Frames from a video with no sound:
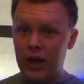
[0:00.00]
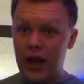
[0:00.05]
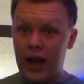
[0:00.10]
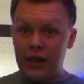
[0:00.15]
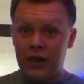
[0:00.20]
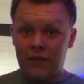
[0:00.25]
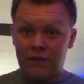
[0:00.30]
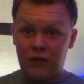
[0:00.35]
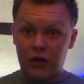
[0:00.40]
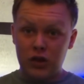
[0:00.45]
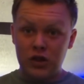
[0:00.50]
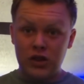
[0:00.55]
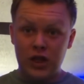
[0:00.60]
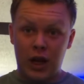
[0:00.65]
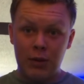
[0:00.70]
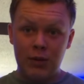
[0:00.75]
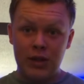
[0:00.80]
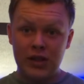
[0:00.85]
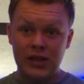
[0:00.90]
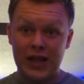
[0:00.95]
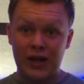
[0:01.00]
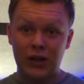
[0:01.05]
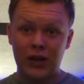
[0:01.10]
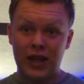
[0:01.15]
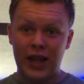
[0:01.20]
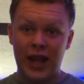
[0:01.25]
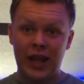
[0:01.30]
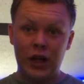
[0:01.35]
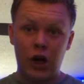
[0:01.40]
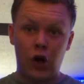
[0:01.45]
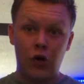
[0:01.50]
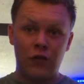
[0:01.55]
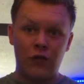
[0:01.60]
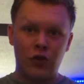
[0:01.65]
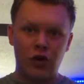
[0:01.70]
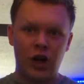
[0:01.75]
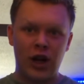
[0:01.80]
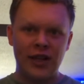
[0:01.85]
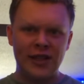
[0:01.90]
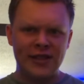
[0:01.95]
and the 1st time he's held it in
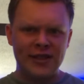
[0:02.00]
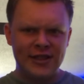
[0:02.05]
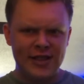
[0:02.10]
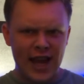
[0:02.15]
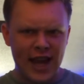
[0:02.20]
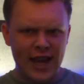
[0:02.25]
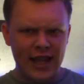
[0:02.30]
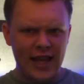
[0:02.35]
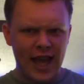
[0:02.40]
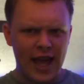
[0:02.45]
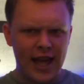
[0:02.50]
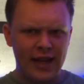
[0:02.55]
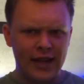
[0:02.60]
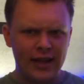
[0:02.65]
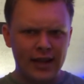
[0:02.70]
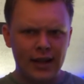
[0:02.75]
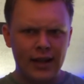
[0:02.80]
over a decade,